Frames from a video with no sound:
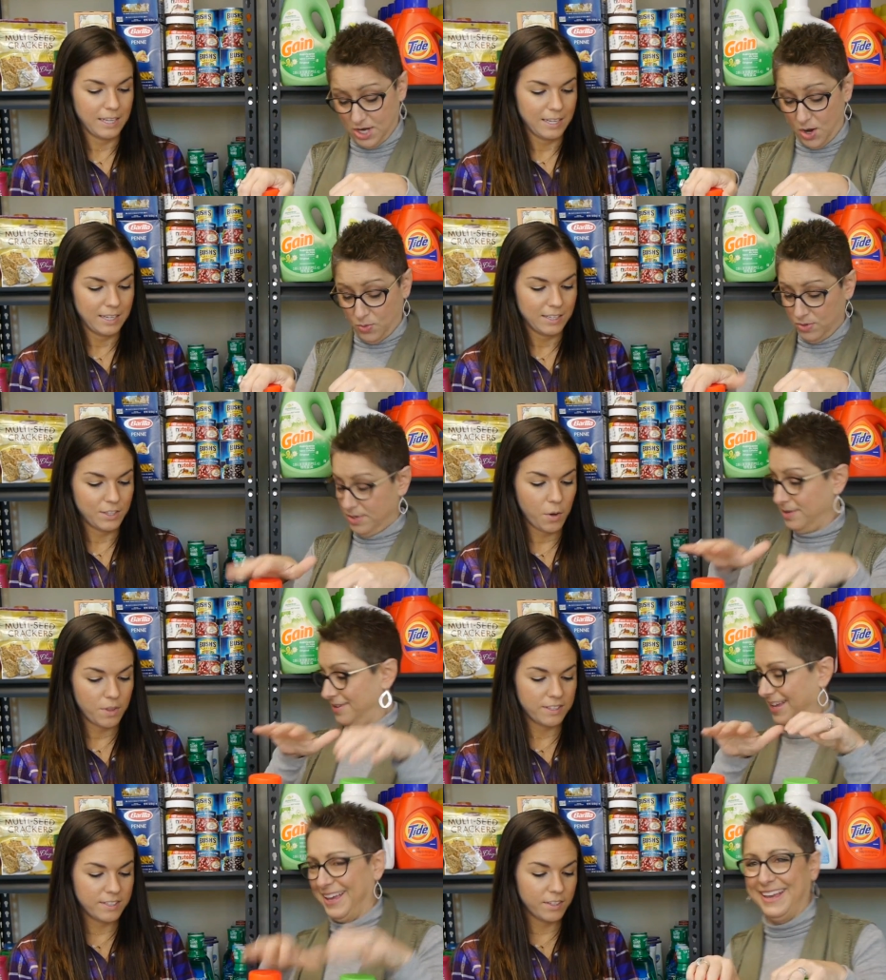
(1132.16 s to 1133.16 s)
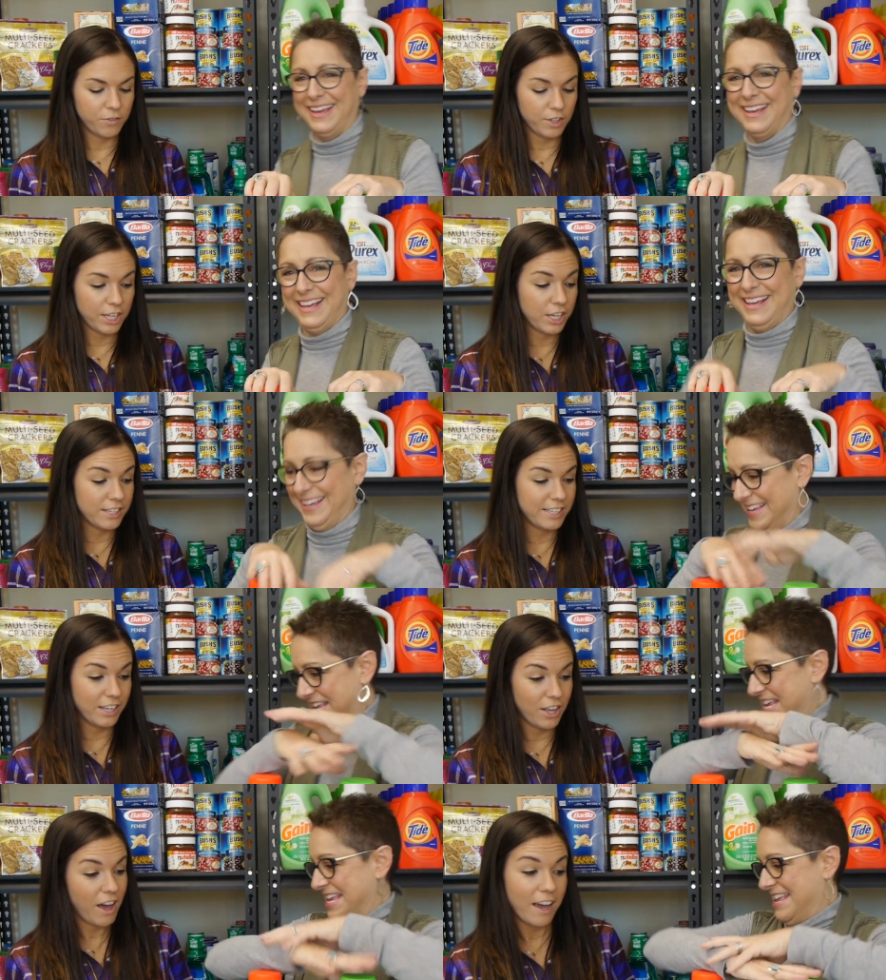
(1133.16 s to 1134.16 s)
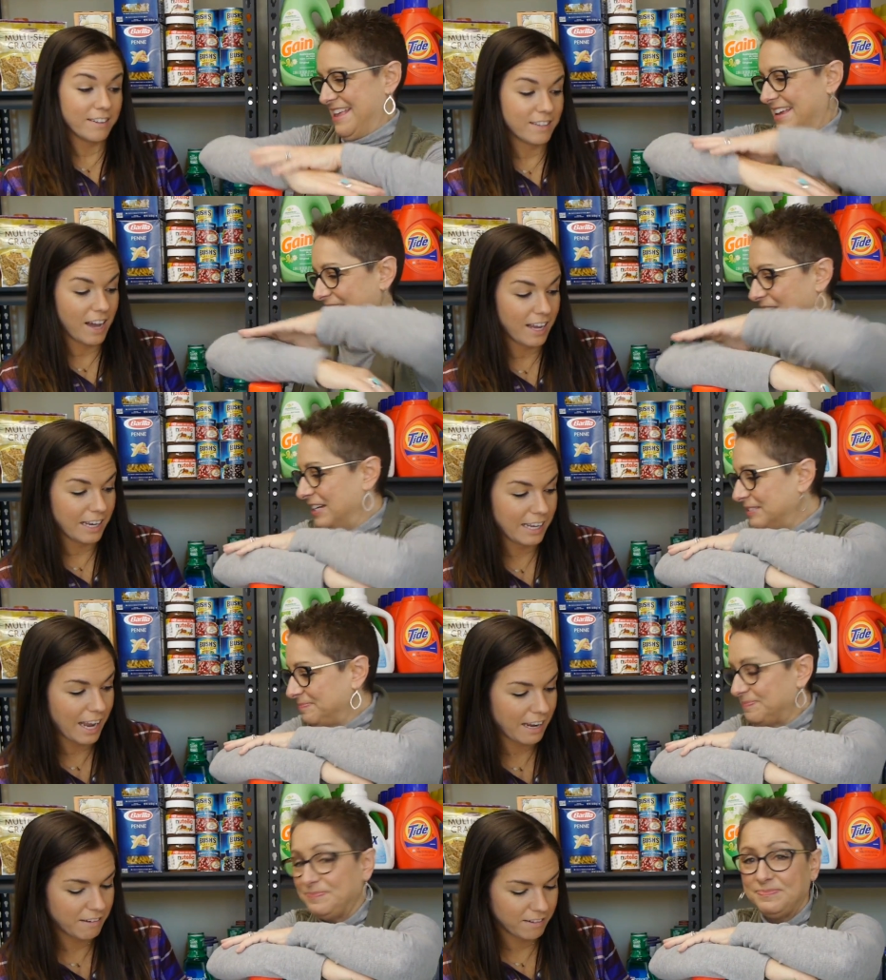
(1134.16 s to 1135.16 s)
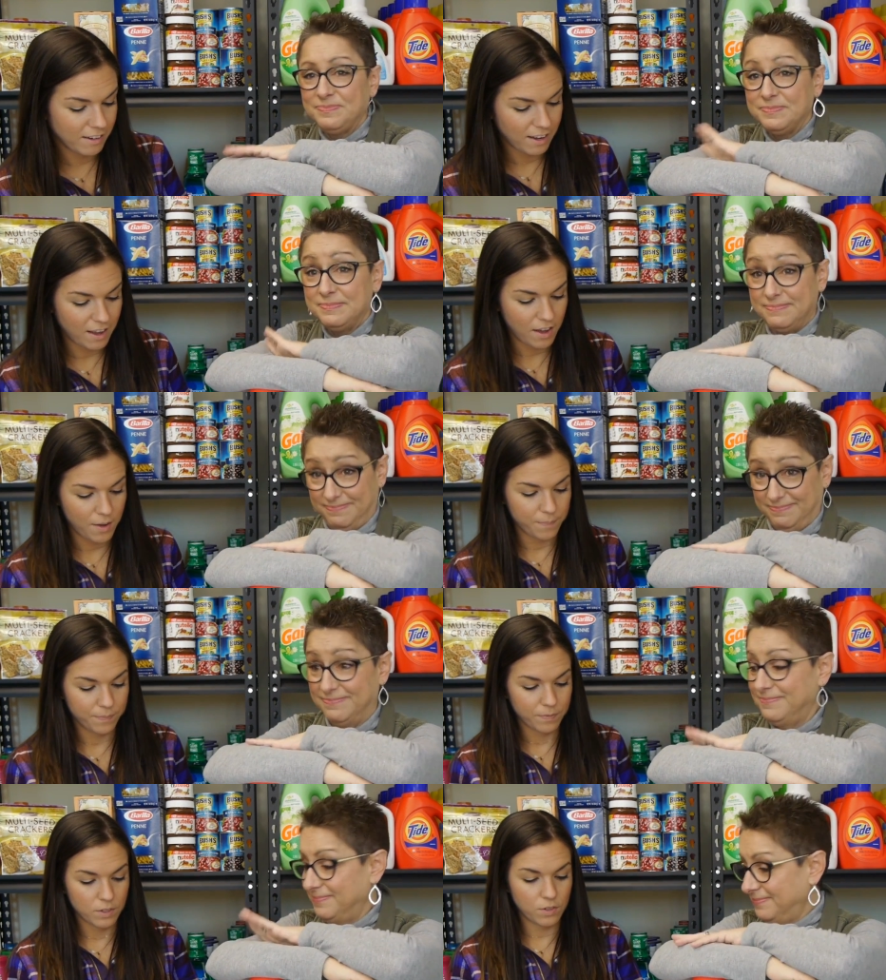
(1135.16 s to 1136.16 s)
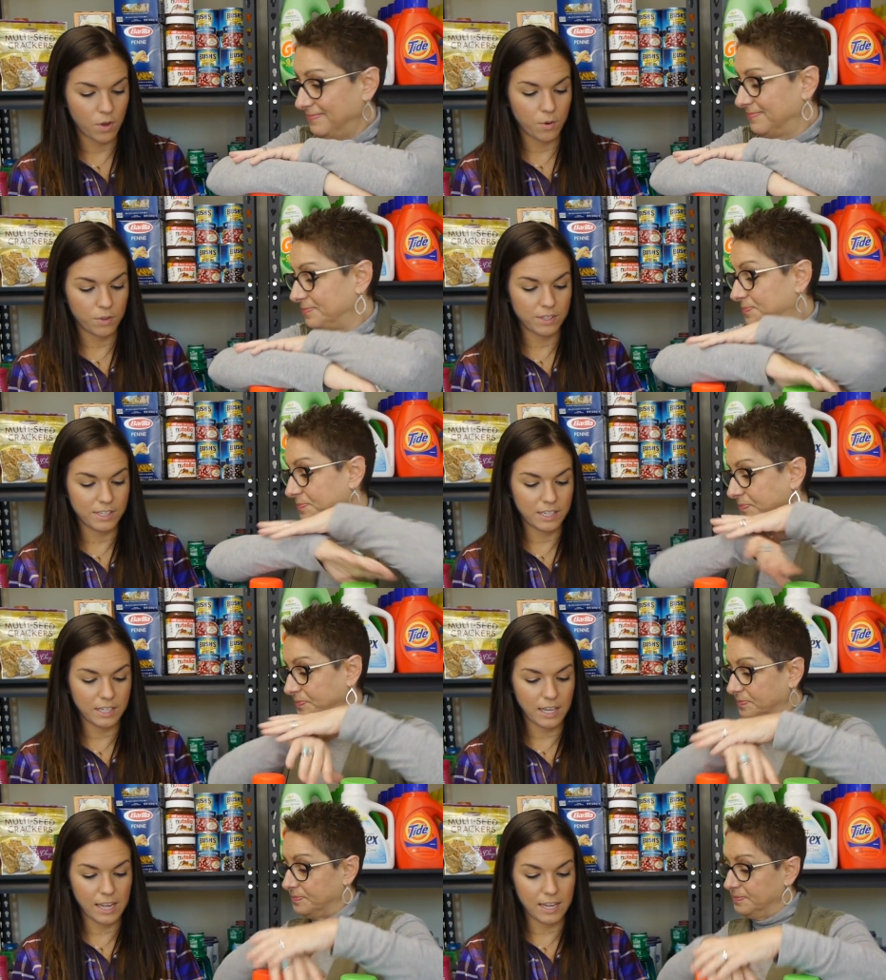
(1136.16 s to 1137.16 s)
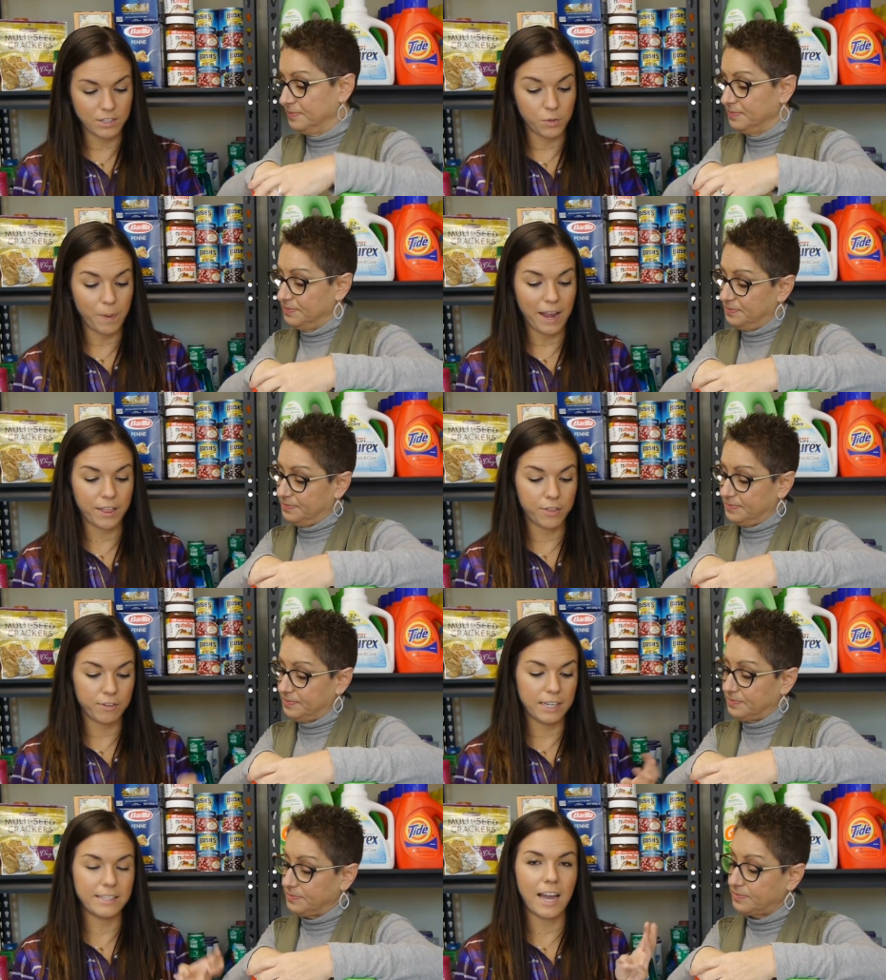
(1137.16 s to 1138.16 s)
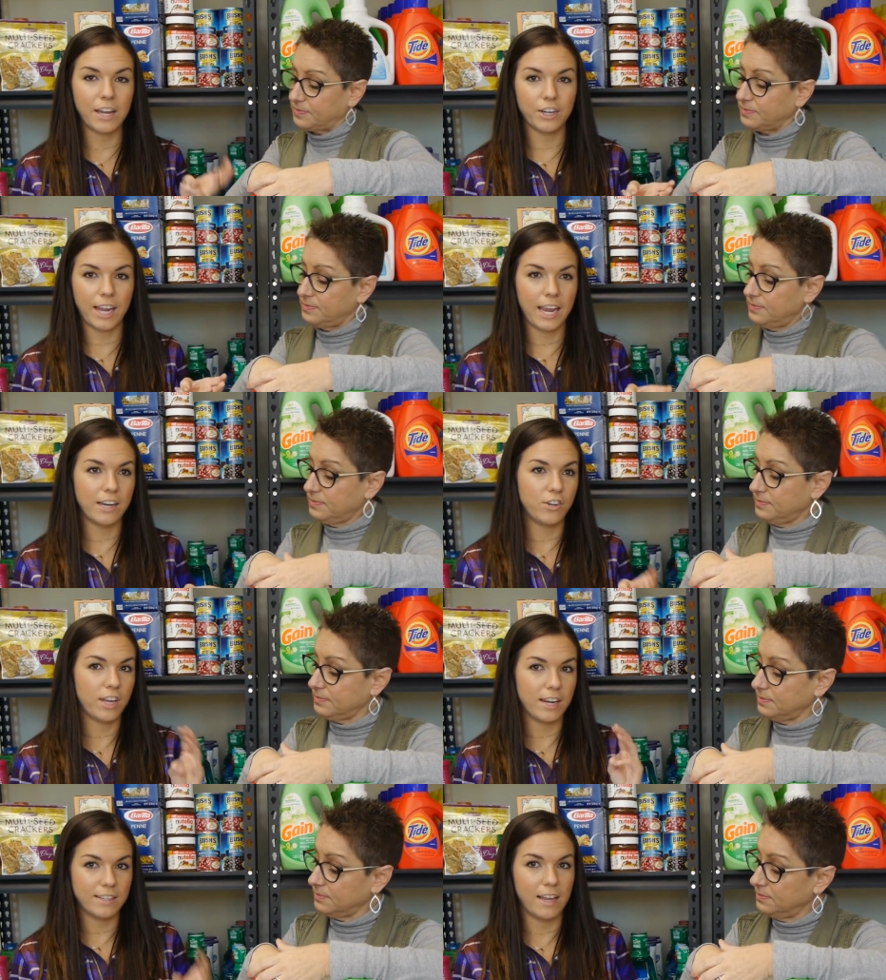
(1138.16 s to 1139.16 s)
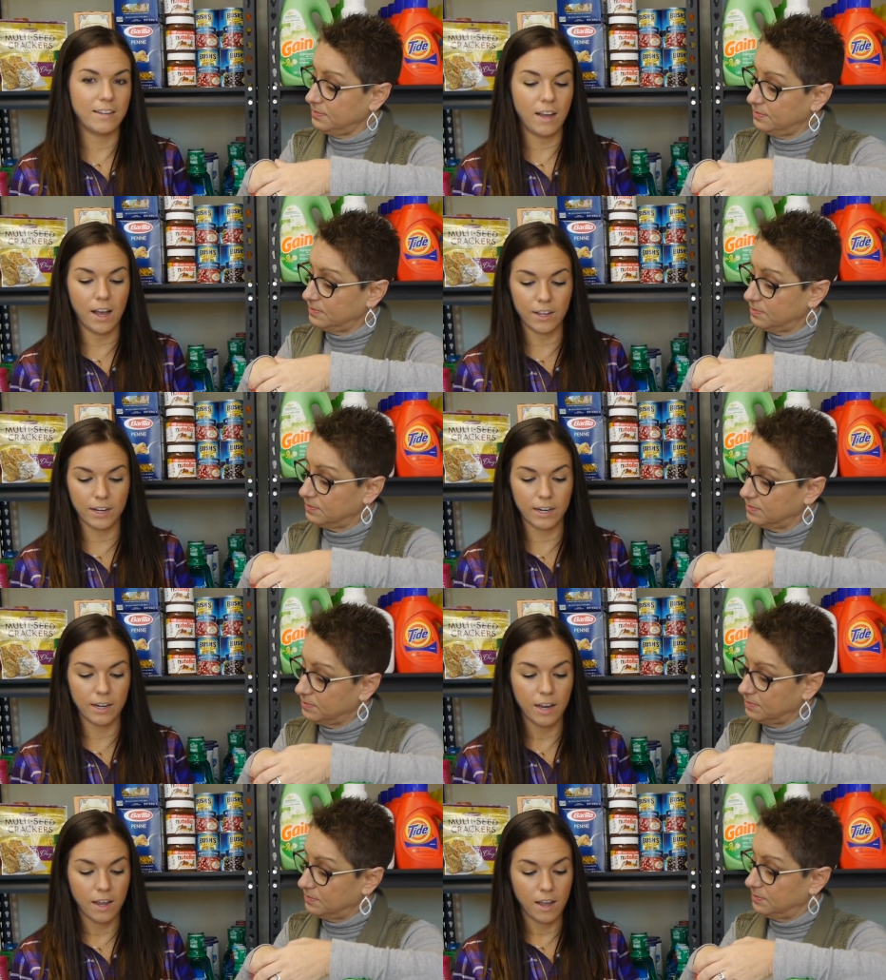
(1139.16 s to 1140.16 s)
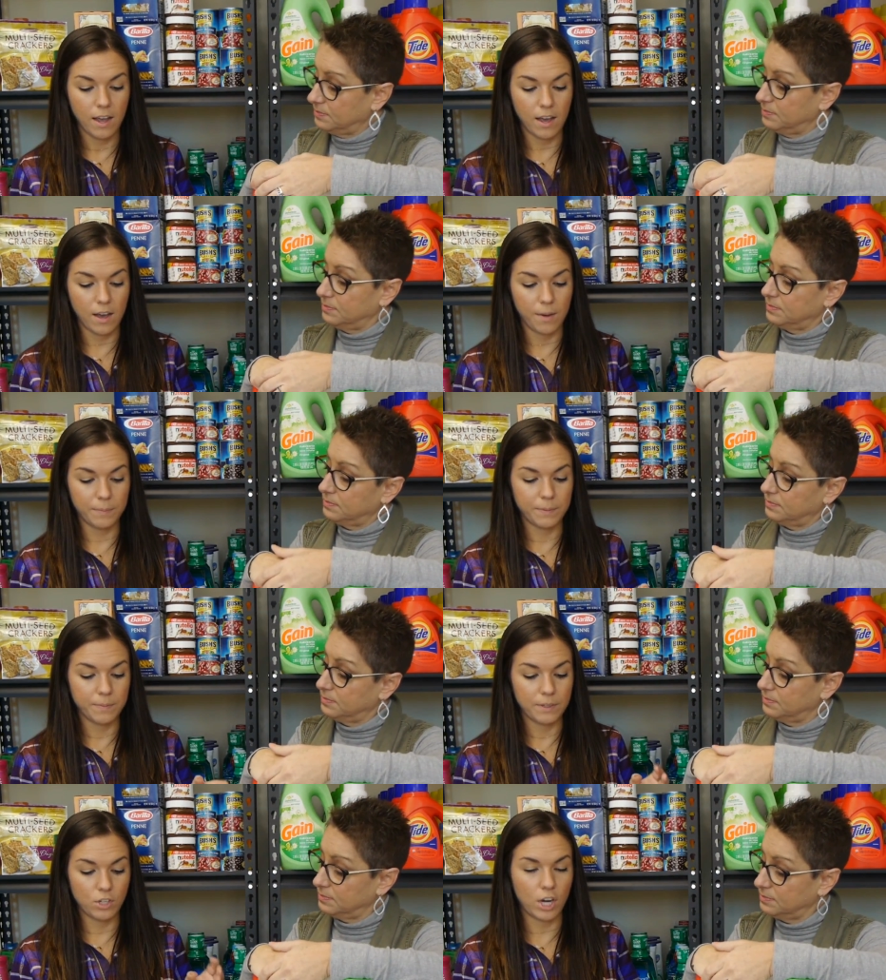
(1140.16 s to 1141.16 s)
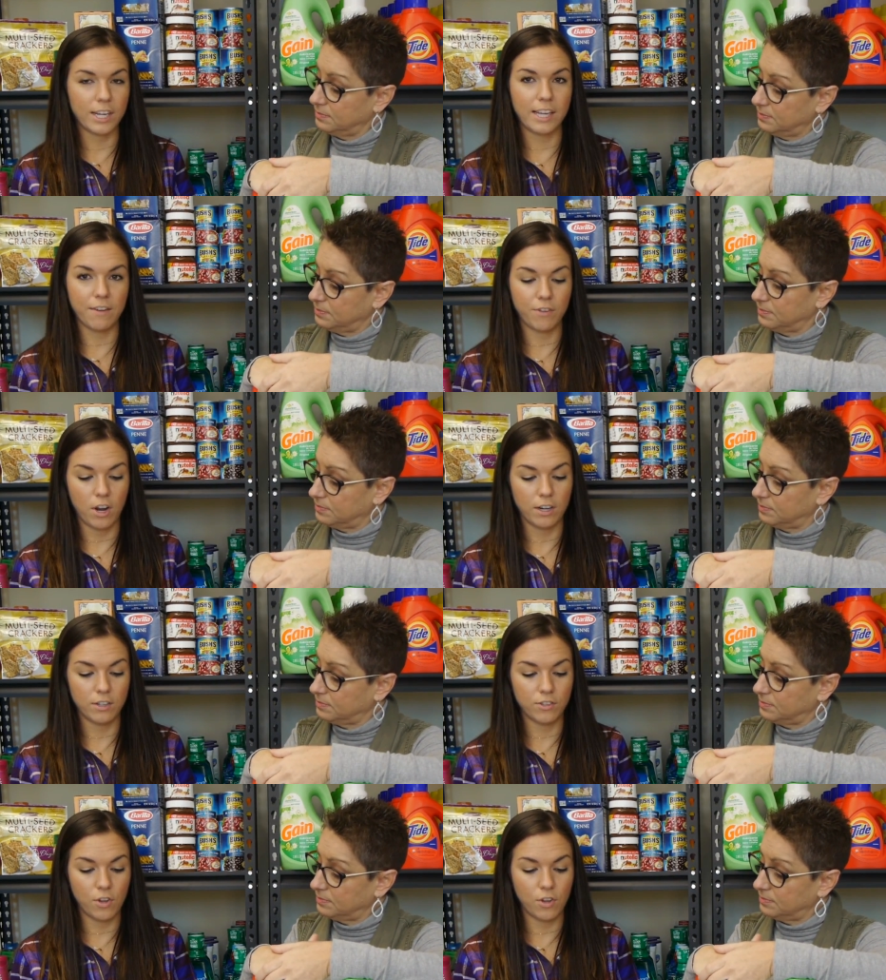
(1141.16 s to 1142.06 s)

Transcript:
Speaker 1: go. So this is a really good deal on Tide and Gain. So the deal is you buy 3 Tide or Gain and you get a $10 Target gift card.